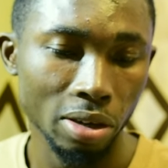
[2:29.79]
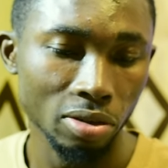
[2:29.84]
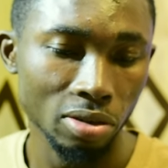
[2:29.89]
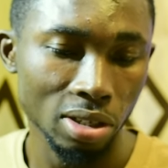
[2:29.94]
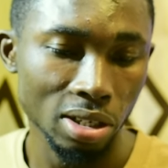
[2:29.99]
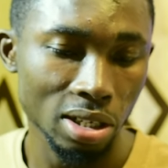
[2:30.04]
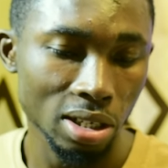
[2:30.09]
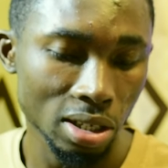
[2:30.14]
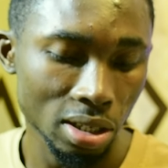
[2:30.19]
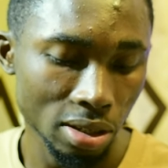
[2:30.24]
No,
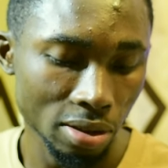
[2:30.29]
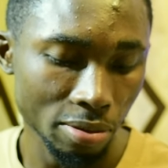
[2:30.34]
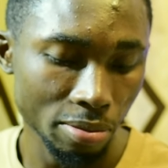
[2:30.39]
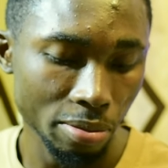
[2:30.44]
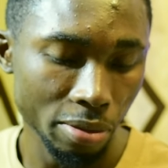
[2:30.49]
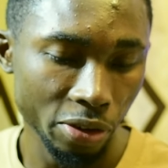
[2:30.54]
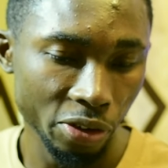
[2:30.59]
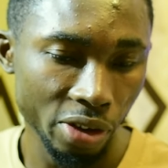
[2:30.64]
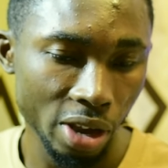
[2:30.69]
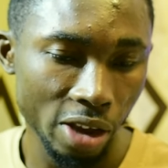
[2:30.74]
it's
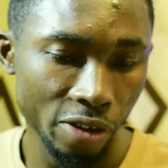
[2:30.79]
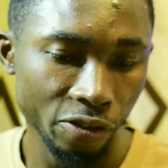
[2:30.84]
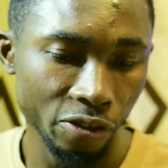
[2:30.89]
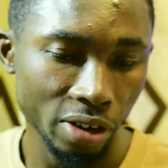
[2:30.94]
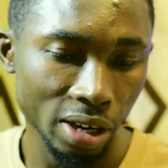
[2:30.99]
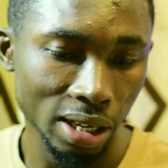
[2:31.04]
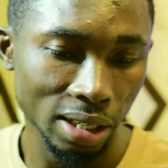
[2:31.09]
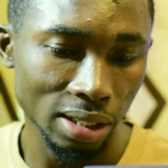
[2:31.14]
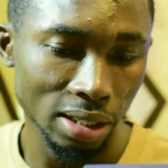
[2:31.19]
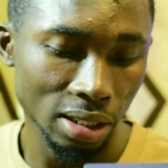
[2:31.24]
me share
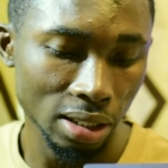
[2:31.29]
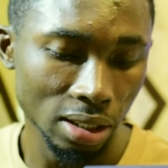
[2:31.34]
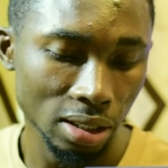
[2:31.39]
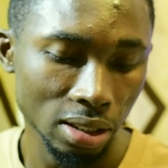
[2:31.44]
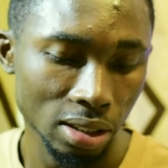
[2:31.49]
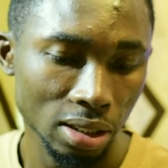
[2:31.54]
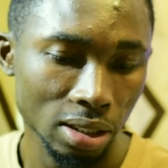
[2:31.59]
free. I say